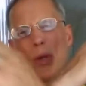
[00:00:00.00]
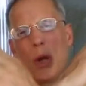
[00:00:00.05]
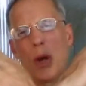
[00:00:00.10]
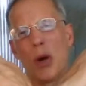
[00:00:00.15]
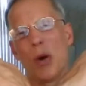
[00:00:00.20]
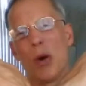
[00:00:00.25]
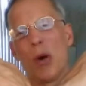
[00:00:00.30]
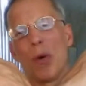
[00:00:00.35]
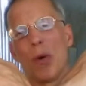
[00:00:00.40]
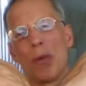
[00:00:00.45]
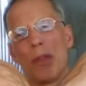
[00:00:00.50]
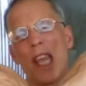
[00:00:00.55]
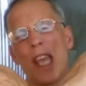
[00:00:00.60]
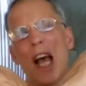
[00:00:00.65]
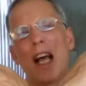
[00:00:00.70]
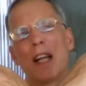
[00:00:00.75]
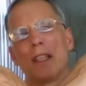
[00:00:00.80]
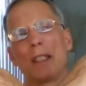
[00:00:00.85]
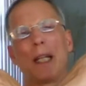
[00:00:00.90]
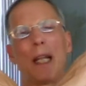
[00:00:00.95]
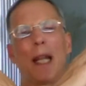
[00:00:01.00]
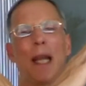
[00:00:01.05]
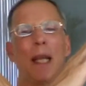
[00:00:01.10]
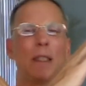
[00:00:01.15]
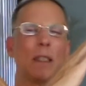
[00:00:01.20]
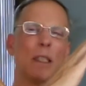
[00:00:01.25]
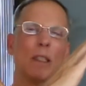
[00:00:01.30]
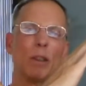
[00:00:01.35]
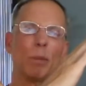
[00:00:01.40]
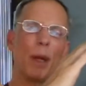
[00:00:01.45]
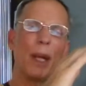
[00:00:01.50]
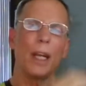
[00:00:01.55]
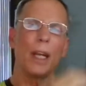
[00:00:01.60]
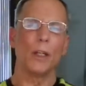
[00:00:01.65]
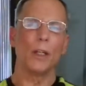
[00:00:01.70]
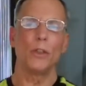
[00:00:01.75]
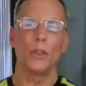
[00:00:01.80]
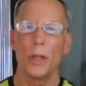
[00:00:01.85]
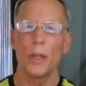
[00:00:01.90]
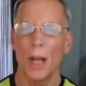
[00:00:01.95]
no, the oxalates in
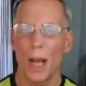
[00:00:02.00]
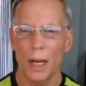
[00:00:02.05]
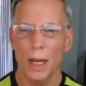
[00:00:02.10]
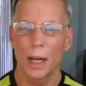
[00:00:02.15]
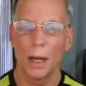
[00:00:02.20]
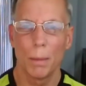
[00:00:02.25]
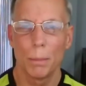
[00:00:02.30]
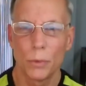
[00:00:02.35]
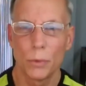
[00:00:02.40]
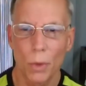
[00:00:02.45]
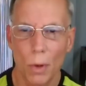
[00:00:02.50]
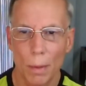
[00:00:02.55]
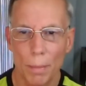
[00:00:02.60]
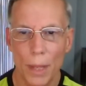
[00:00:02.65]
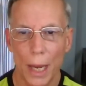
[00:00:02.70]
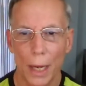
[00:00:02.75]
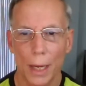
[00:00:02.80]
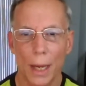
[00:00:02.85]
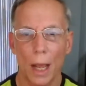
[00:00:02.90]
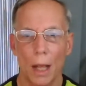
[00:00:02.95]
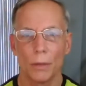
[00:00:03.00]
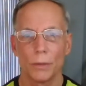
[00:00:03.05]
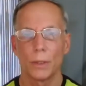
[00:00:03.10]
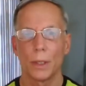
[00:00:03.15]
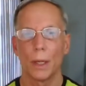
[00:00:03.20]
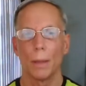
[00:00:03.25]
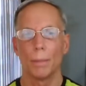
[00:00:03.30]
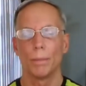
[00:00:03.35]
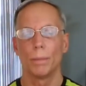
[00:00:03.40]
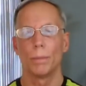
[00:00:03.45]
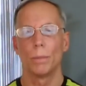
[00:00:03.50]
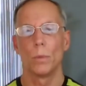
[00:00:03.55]
spinach, you're not going to absorb that calcium.